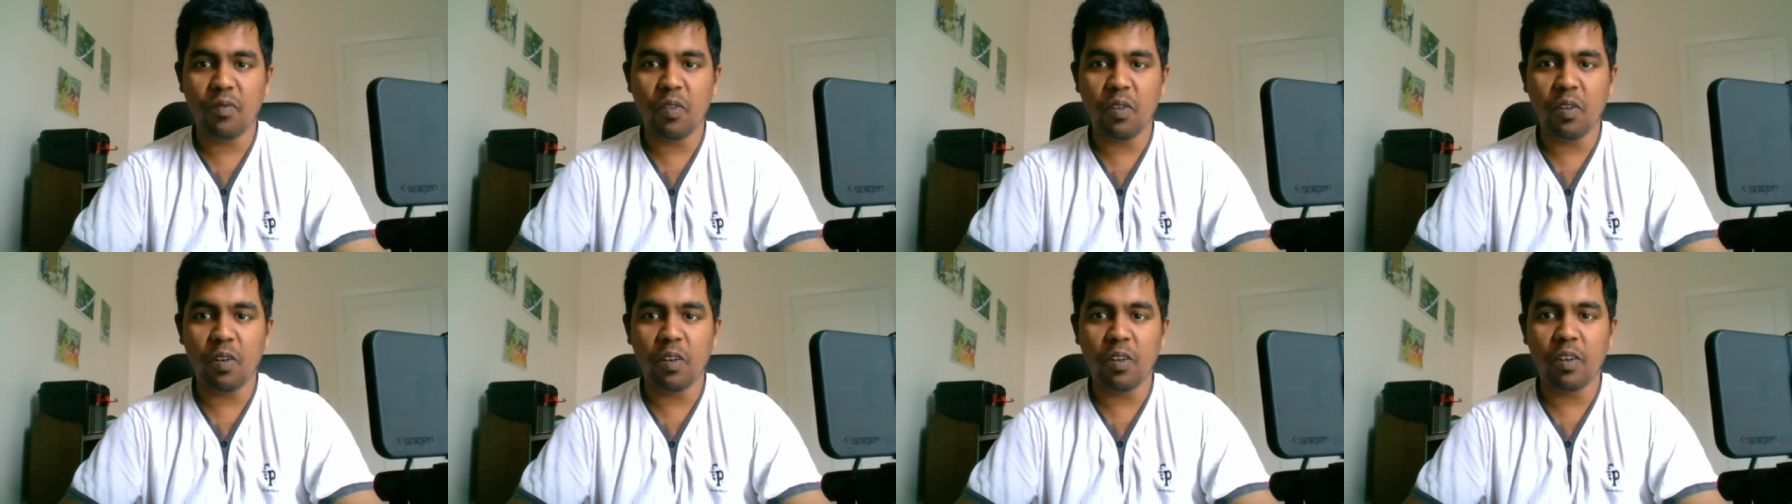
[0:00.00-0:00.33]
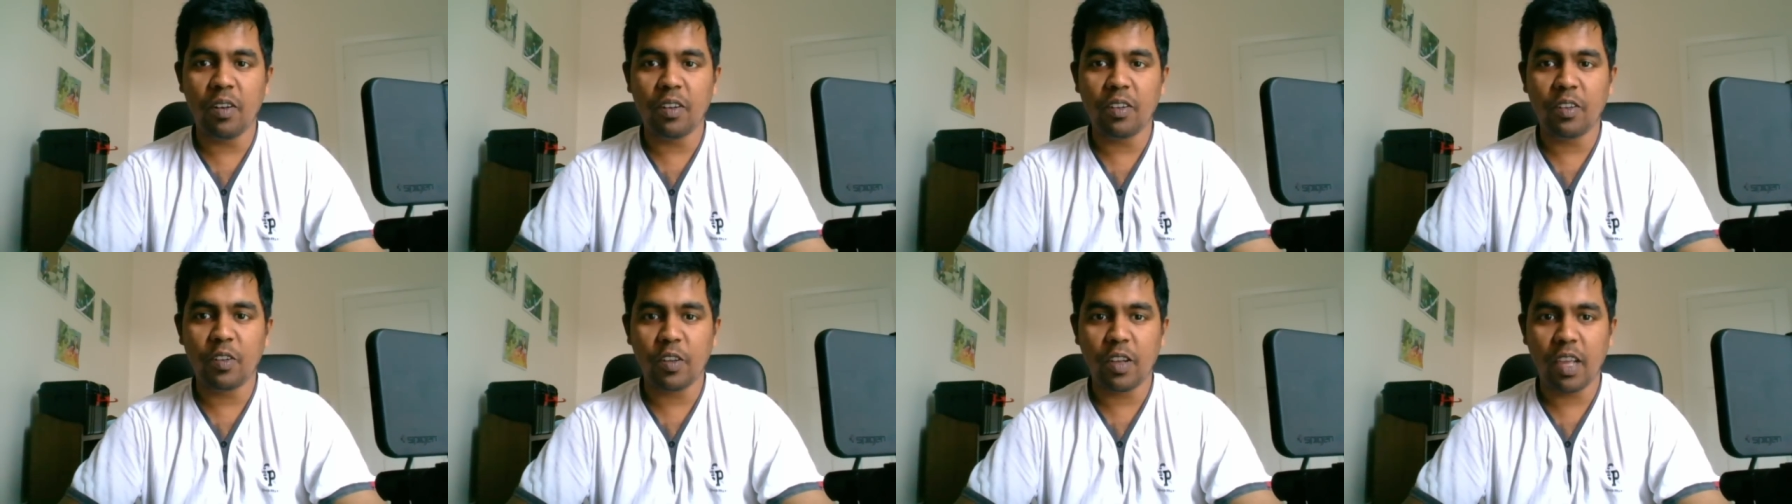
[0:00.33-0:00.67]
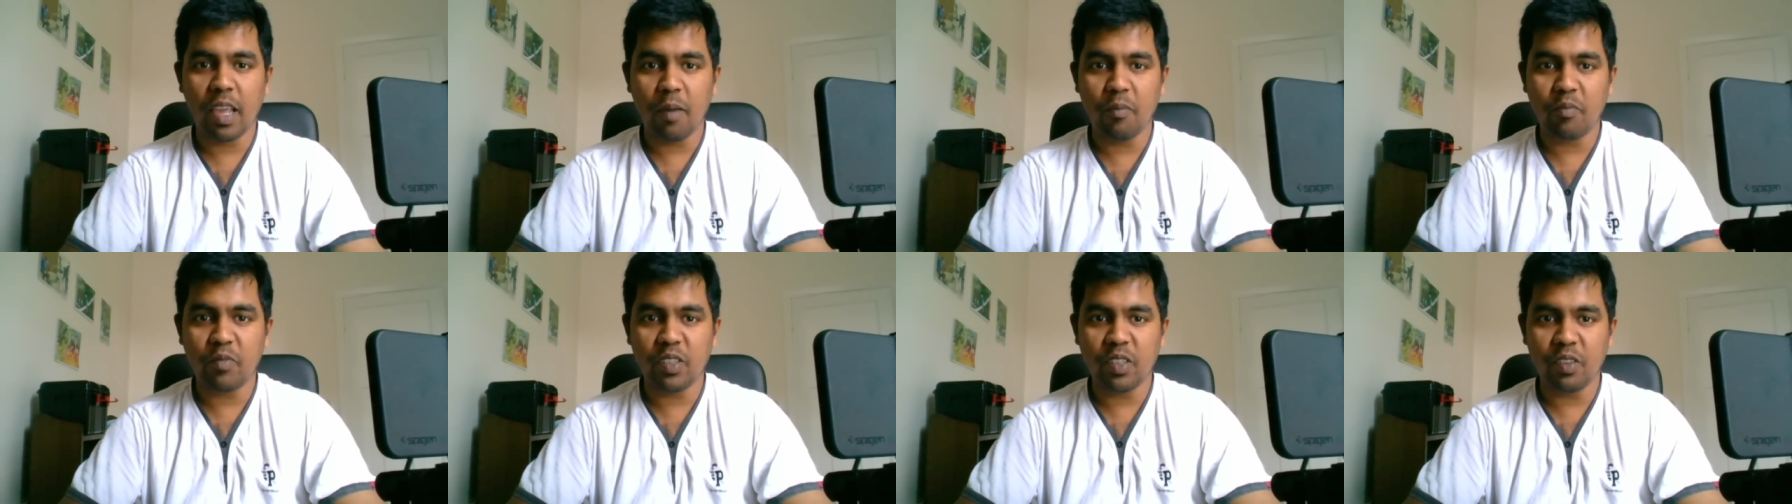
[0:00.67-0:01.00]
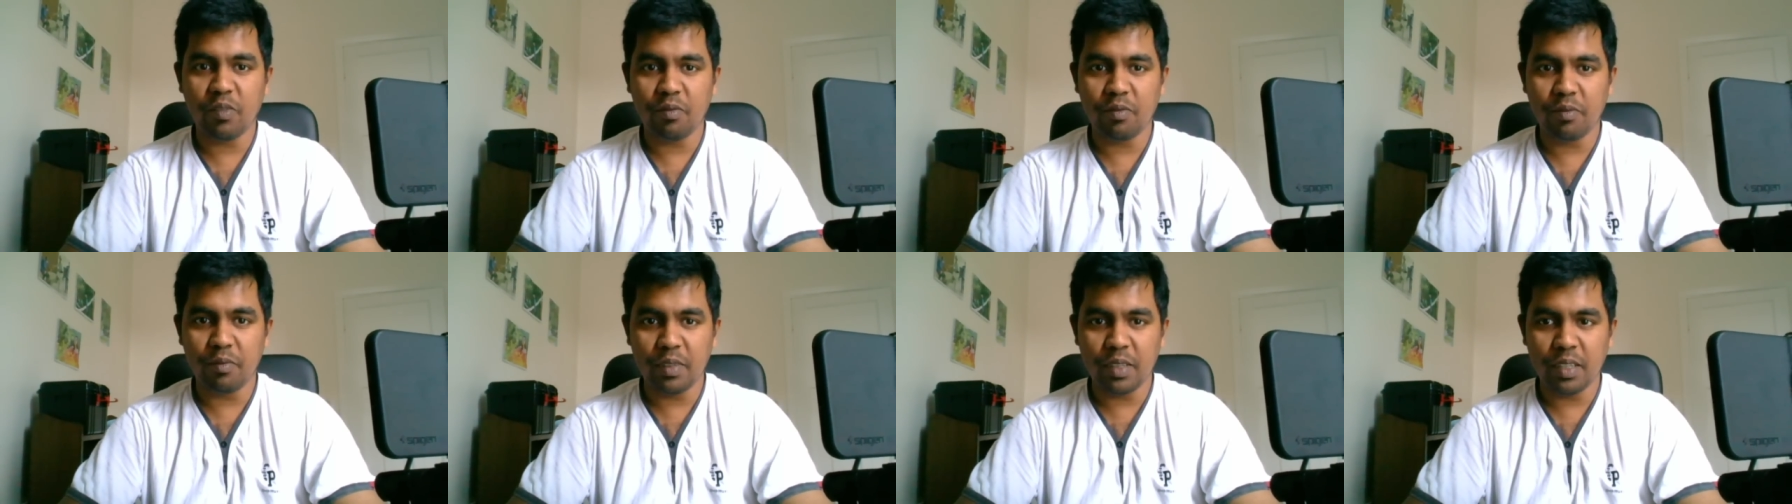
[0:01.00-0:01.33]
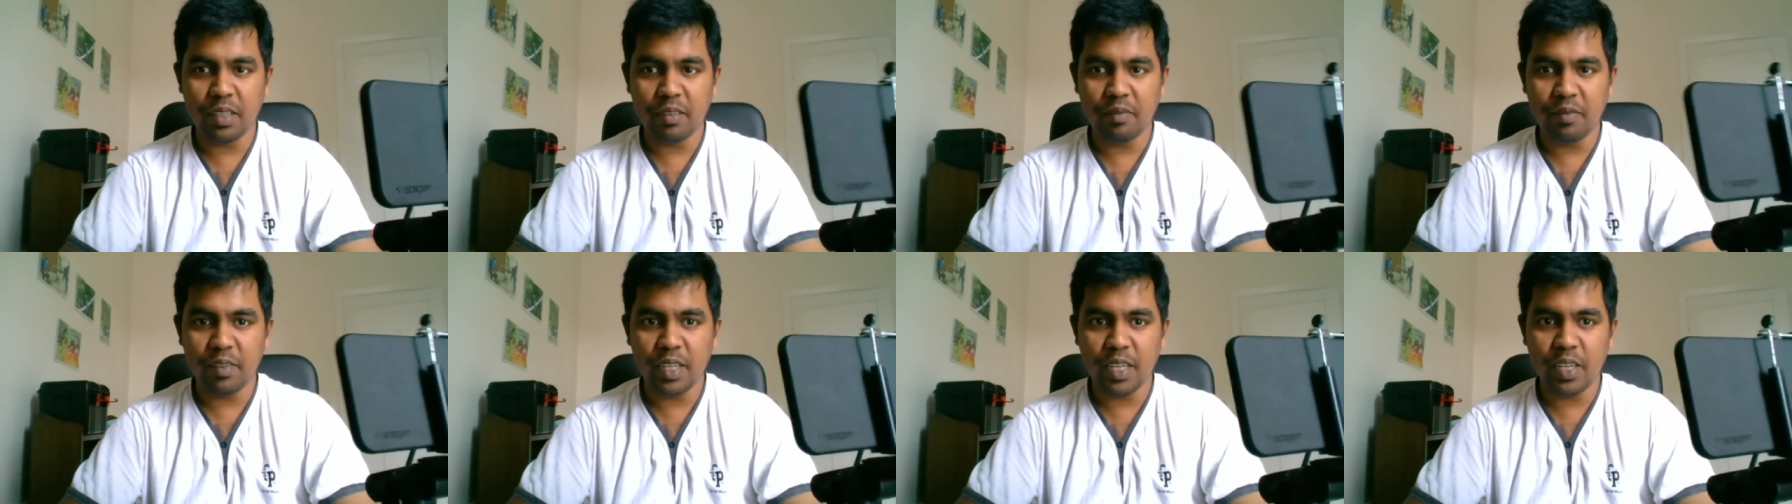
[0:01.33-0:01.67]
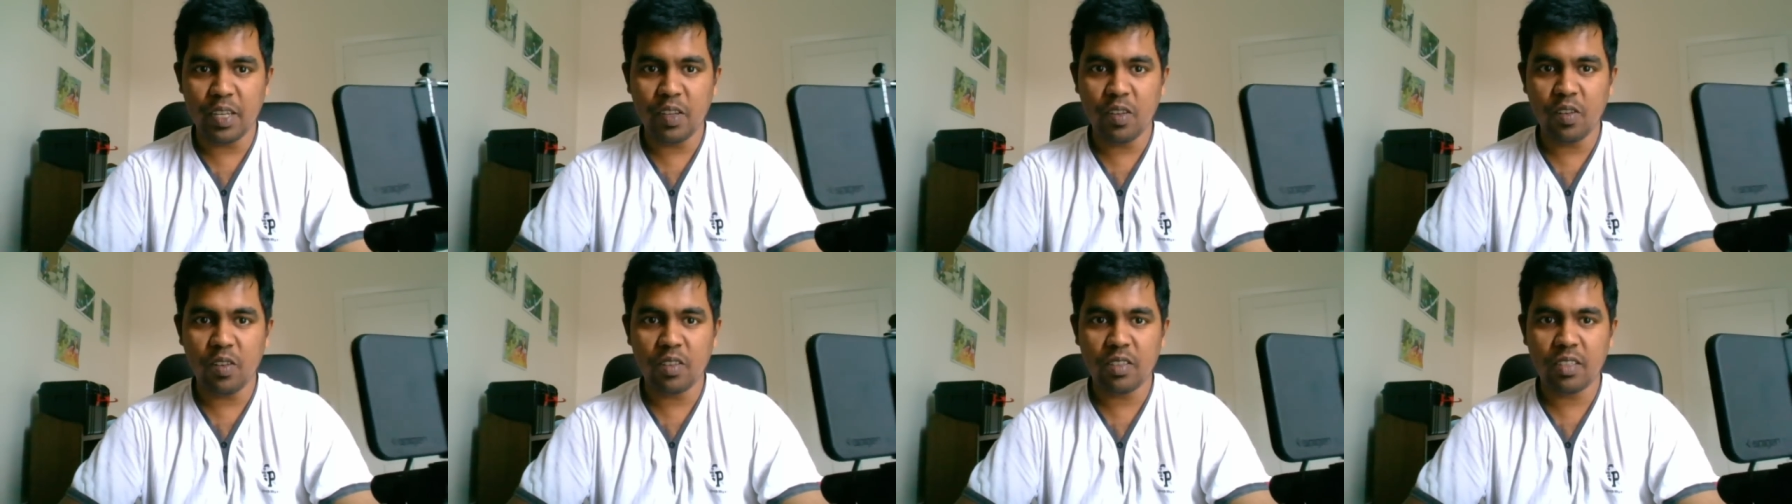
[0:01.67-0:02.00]
for to capture
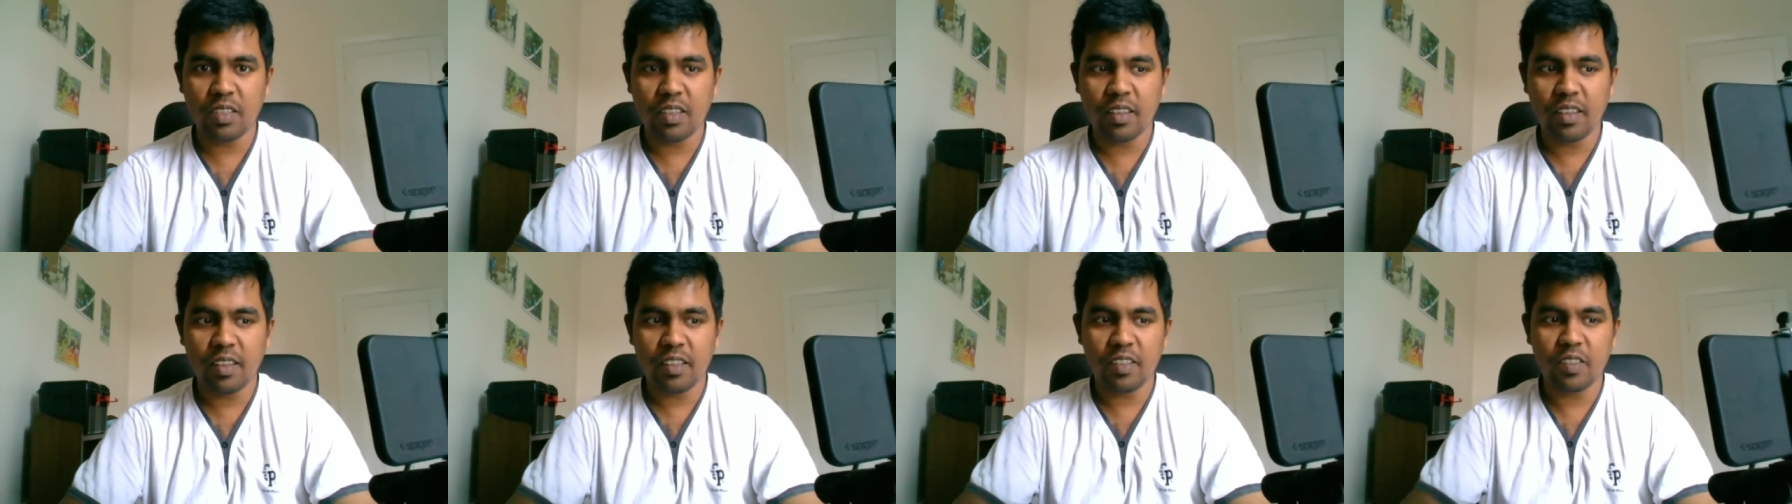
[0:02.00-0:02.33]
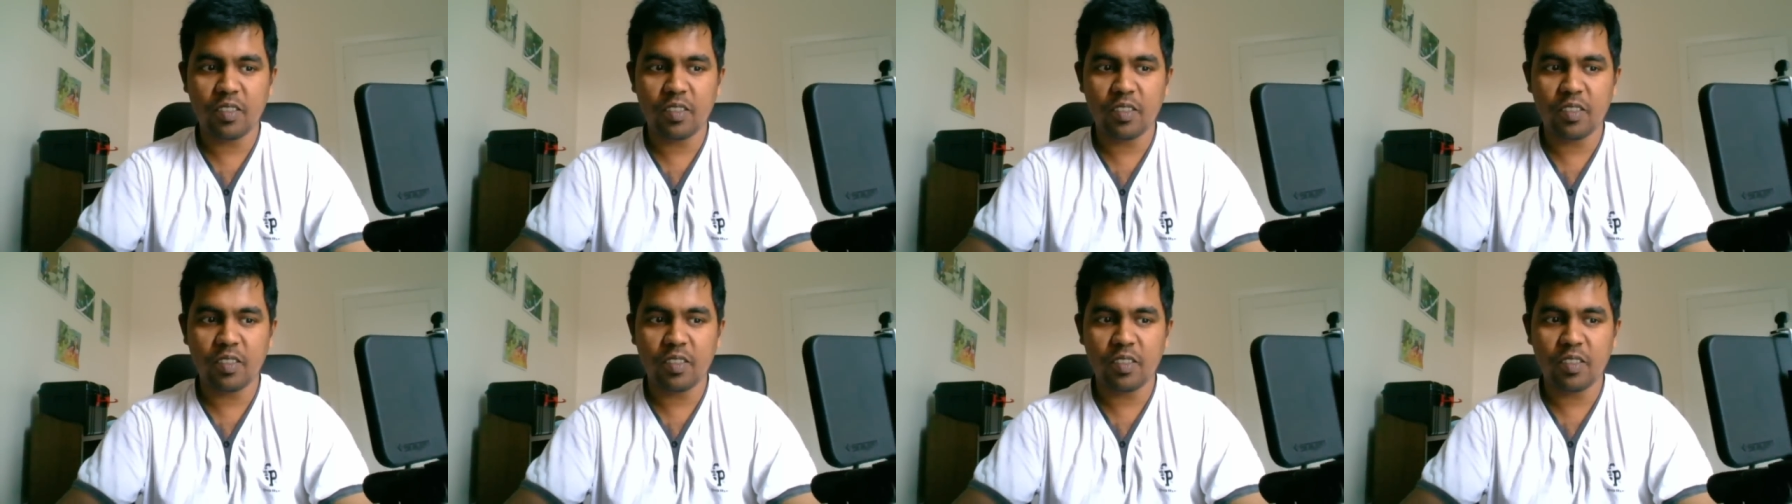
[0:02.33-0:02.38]
videos.